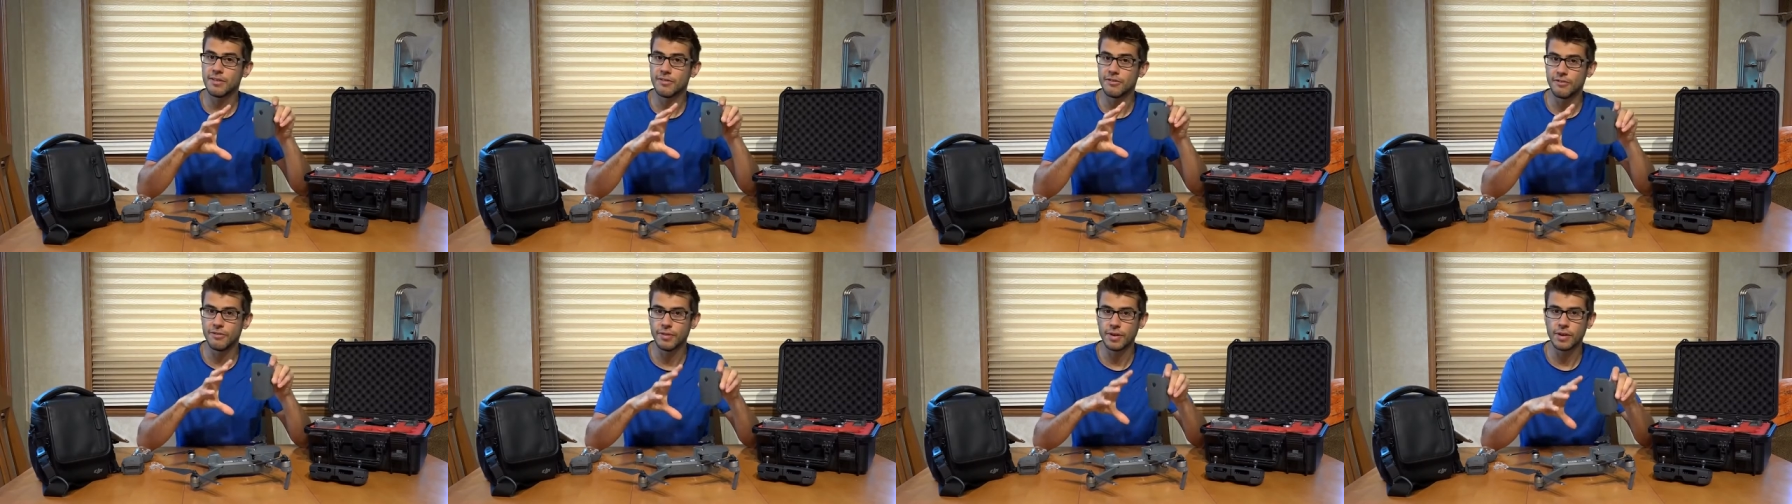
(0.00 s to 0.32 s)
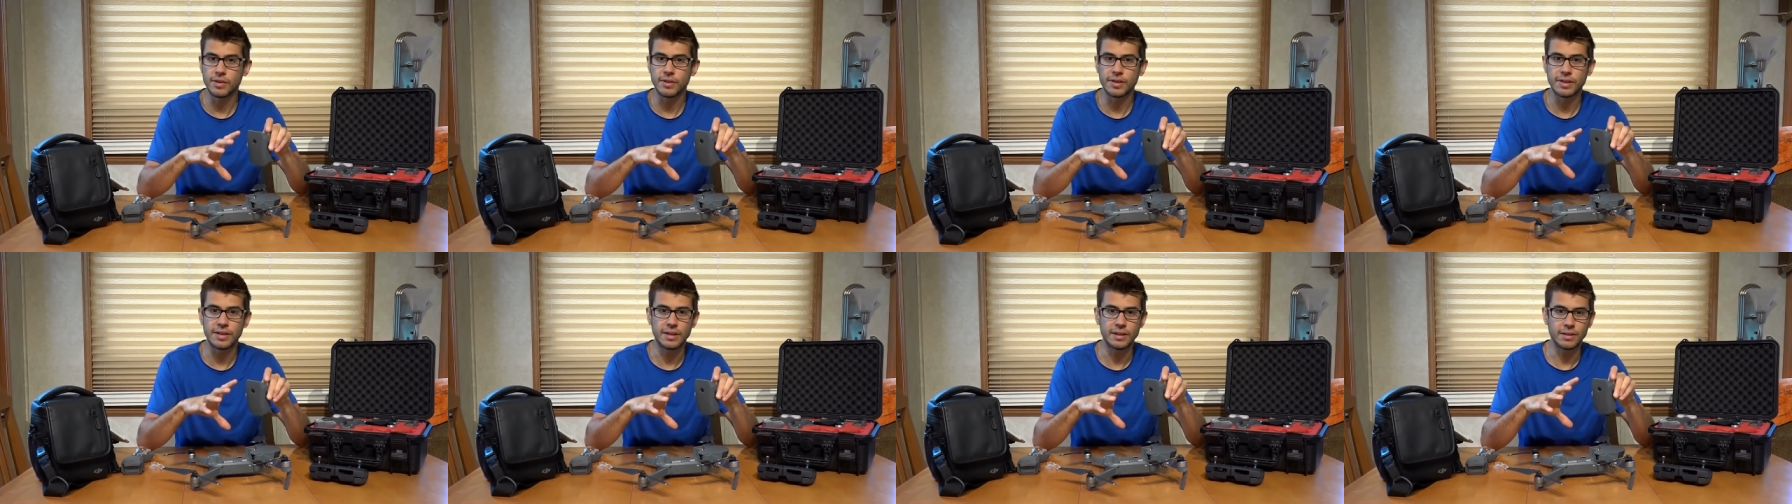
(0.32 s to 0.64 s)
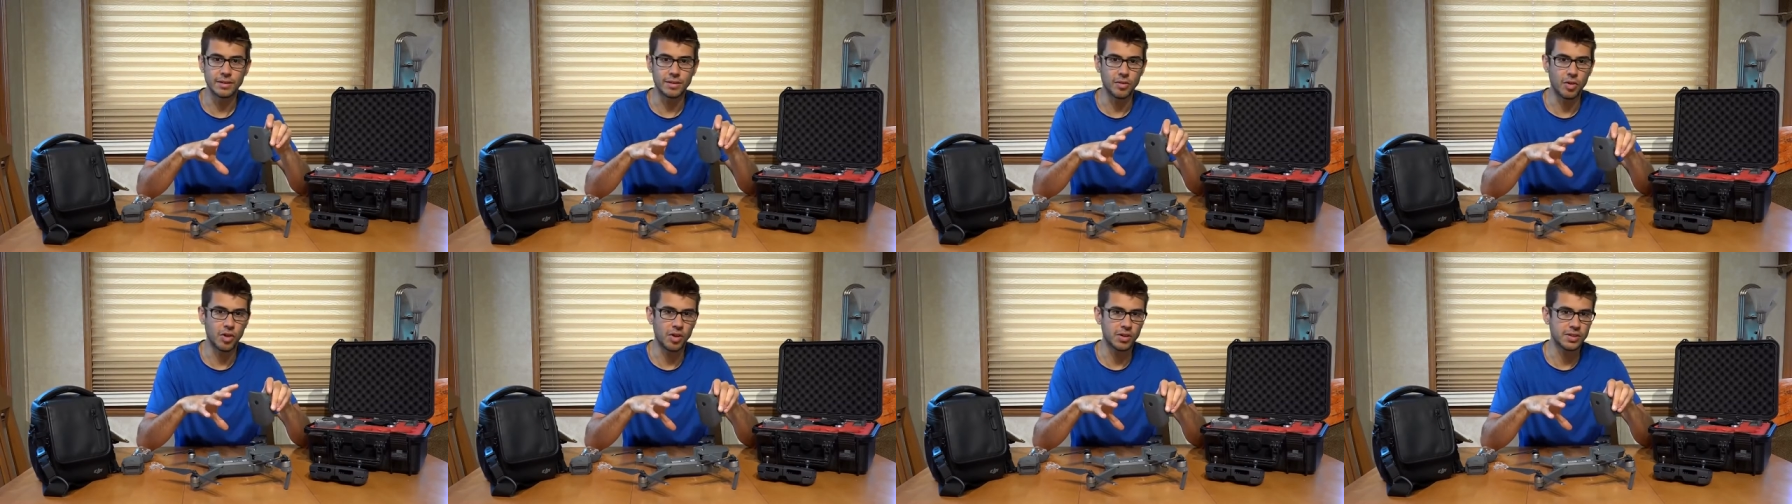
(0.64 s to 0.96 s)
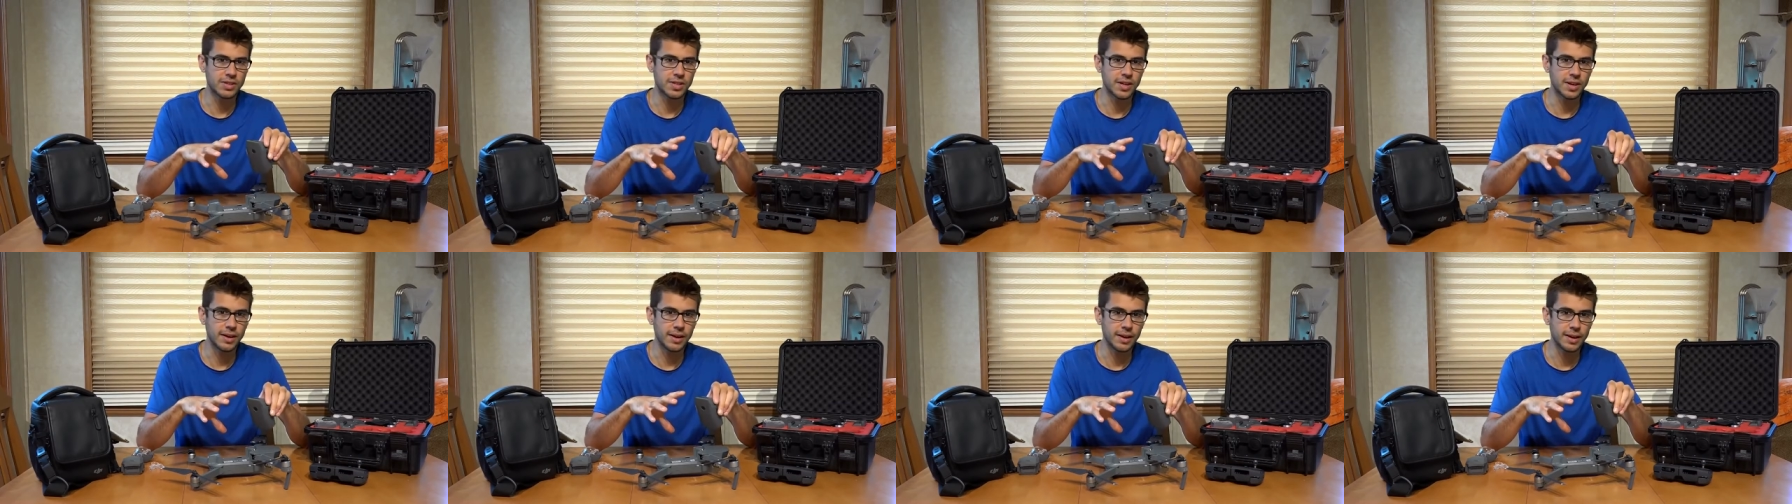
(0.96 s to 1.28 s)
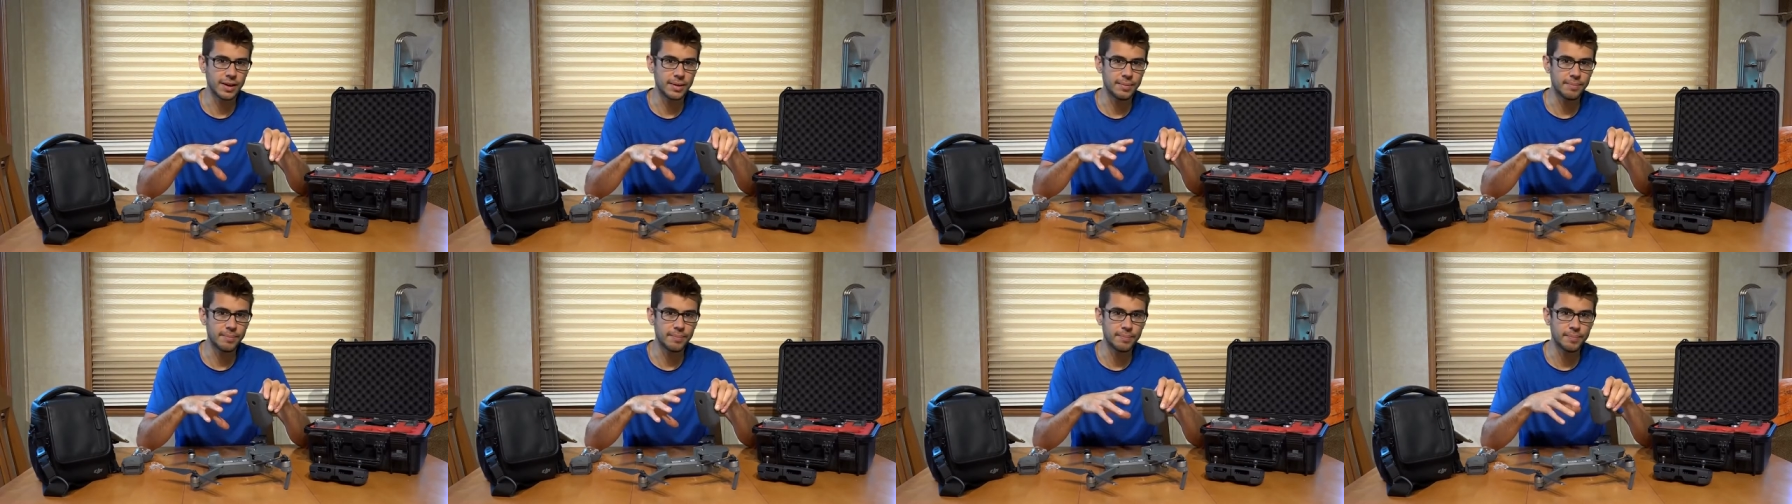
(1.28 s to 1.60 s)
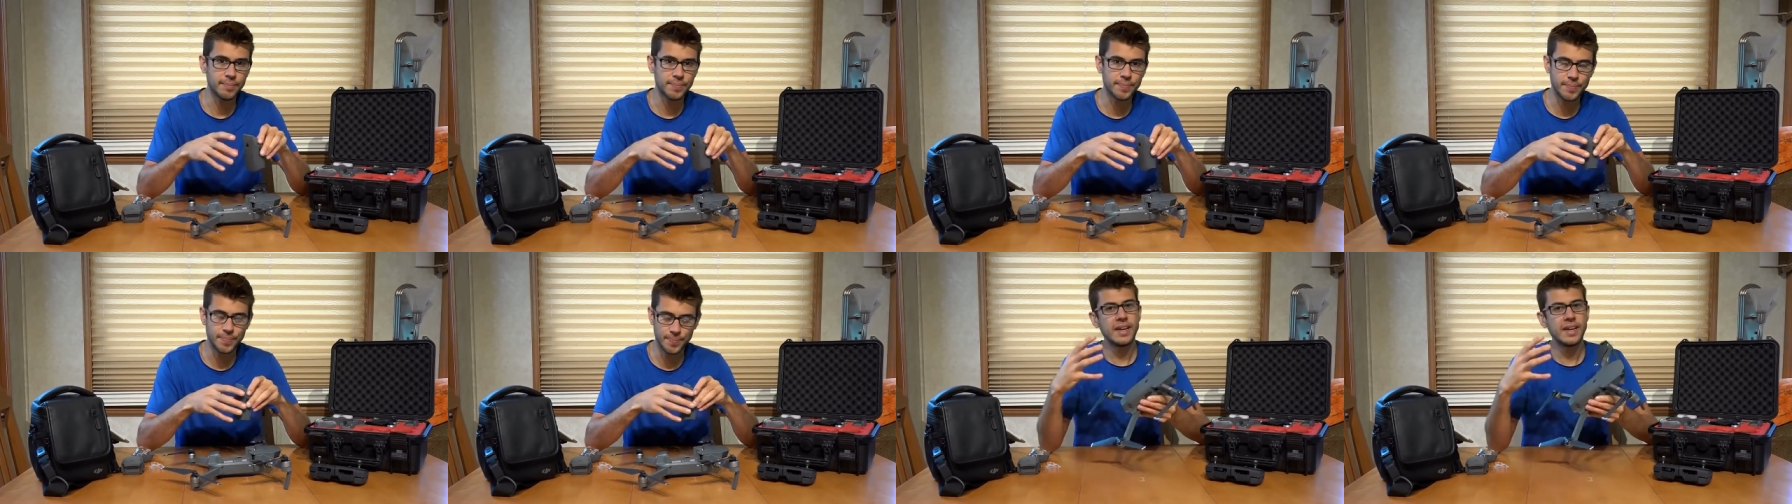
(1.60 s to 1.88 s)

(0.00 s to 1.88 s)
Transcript: a very long time.